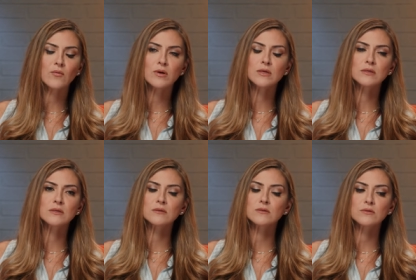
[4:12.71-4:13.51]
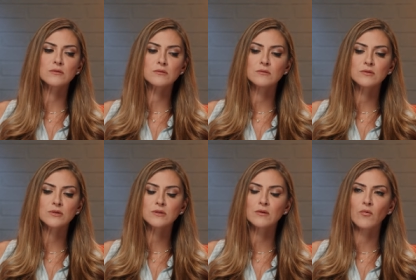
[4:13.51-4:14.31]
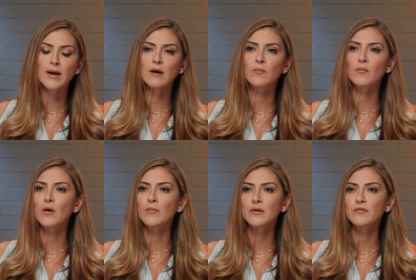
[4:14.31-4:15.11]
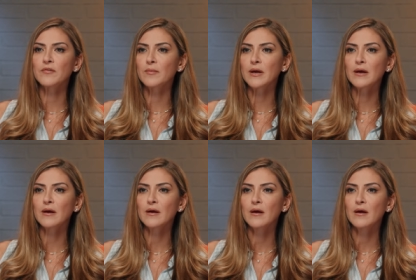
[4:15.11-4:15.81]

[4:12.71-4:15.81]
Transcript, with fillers: it was just a wake-up moment for me.